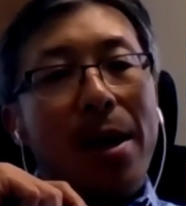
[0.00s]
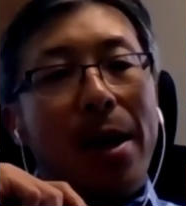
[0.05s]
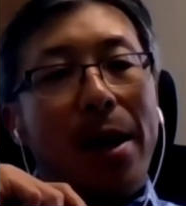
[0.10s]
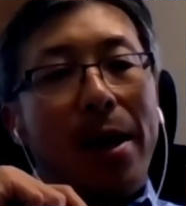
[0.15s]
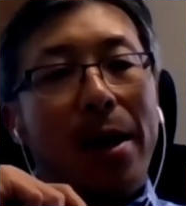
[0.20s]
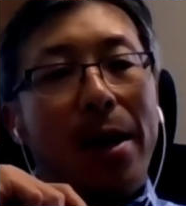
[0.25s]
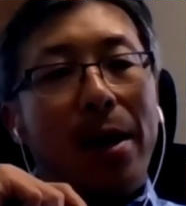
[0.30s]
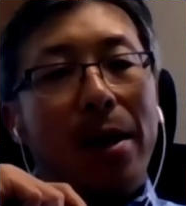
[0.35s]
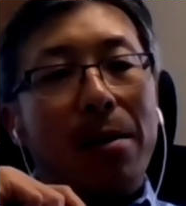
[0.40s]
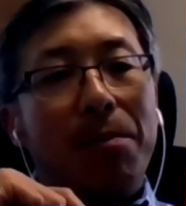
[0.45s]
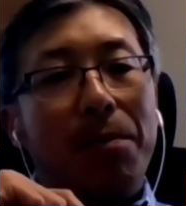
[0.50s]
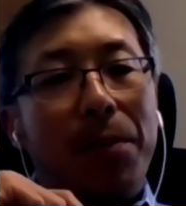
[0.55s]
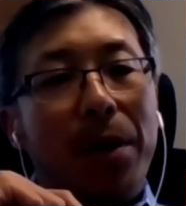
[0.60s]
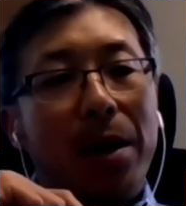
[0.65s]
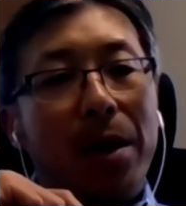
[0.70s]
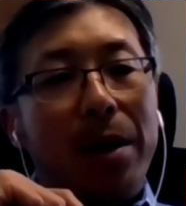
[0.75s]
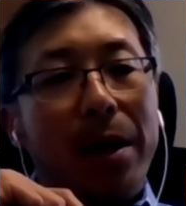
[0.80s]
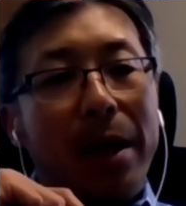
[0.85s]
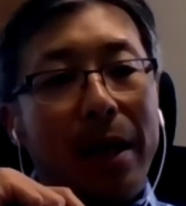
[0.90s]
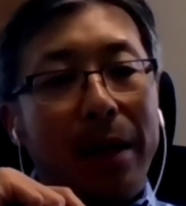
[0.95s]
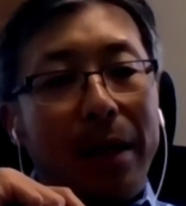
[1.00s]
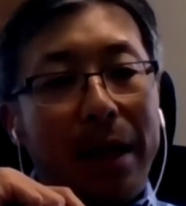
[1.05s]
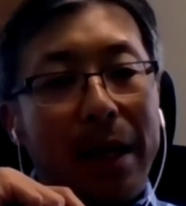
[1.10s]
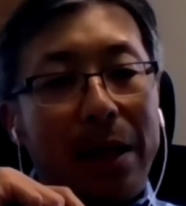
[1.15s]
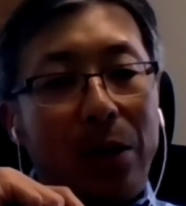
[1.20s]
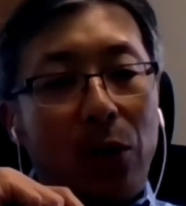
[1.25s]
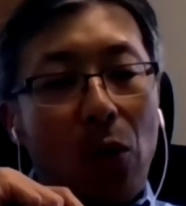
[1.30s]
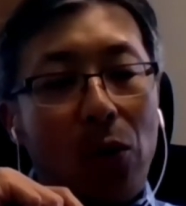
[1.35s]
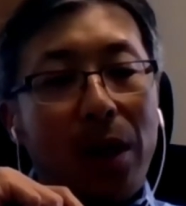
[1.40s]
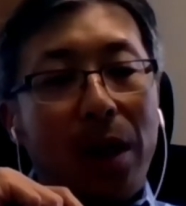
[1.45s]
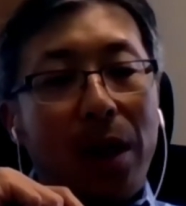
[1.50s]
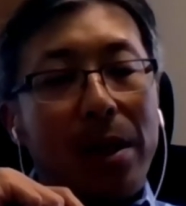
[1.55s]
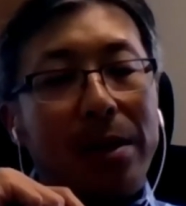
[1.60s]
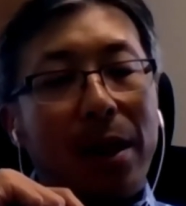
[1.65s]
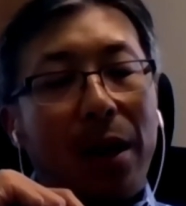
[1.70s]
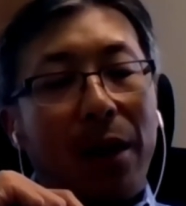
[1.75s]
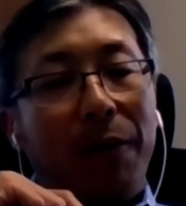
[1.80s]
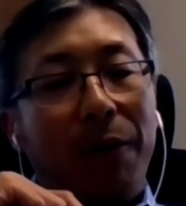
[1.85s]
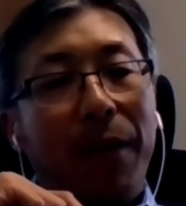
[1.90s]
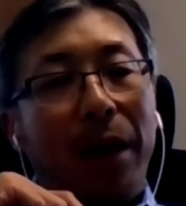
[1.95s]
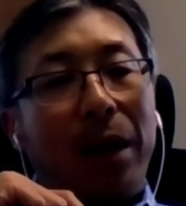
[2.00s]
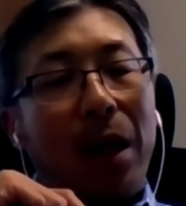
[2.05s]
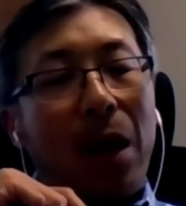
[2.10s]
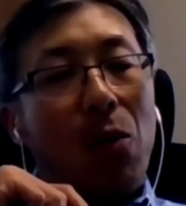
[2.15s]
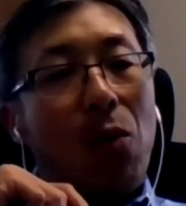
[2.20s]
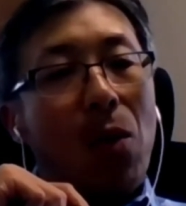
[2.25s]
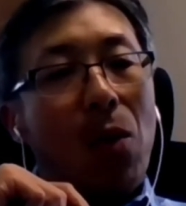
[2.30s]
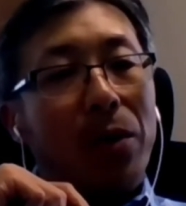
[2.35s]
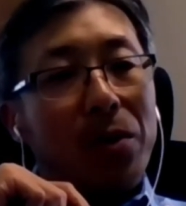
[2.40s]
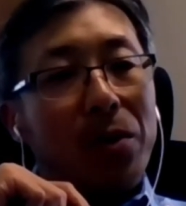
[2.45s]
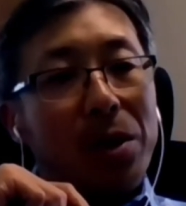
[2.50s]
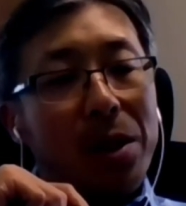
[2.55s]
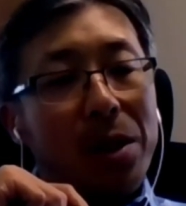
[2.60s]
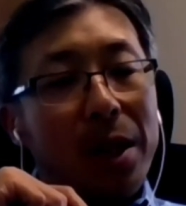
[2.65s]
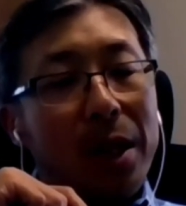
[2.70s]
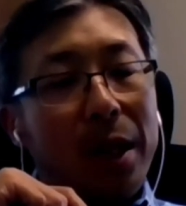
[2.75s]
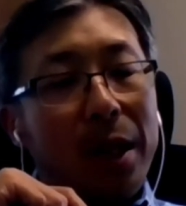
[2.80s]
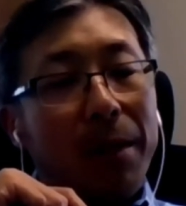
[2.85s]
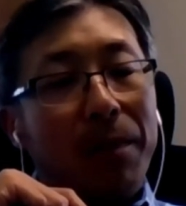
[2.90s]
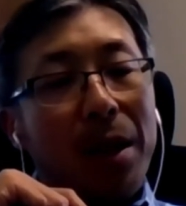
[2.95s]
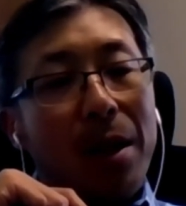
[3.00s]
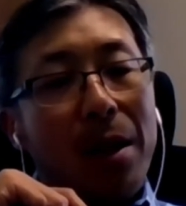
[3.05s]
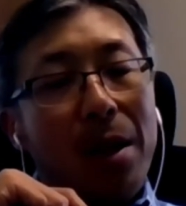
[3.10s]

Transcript: But those are the side effects that one could see.